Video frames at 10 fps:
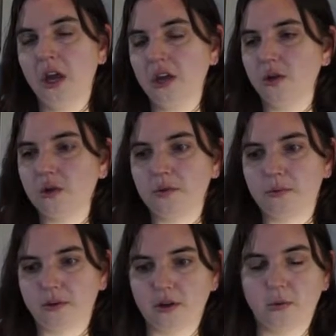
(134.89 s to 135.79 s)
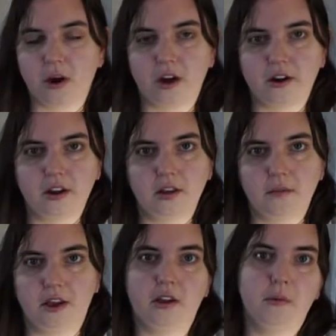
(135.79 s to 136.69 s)
You could boil water in the
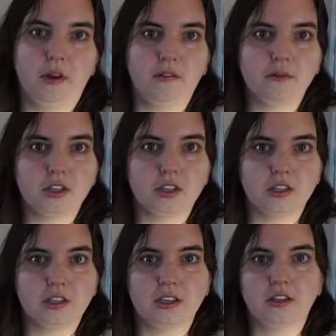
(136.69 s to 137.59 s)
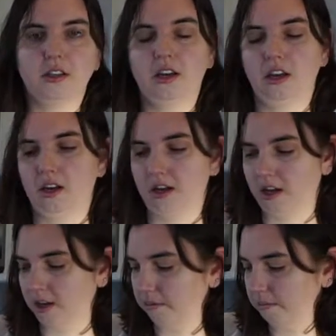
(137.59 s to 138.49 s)
microwave just as easily in a
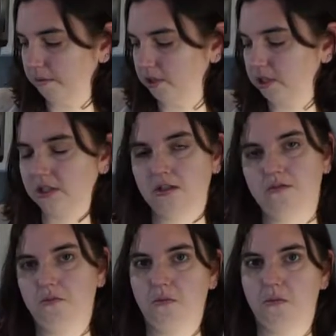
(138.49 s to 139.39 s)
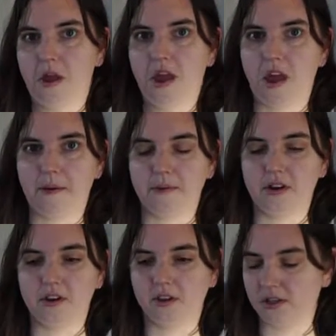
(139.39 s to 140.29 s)
cup, but just
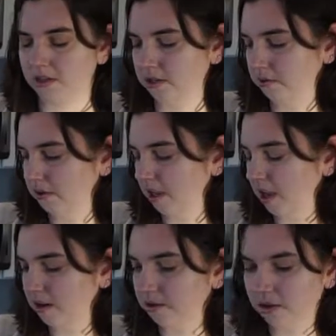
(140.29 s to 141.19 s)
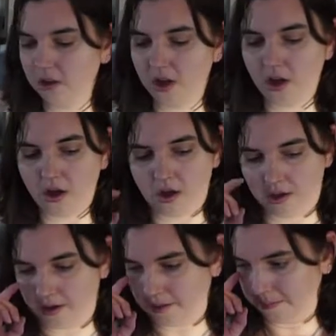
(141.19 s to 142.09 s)
happened to do it in the kettle.
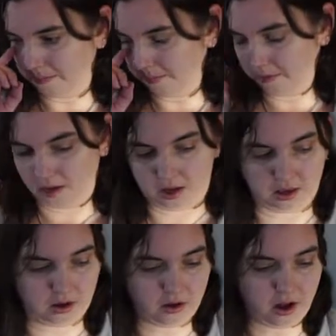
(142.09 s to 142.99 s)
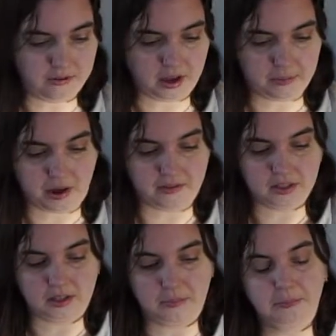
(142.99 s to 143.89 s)
And then our coffee cup,
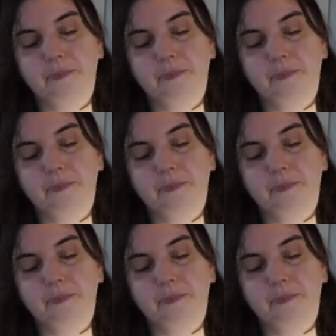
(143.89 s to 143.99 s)
obviously.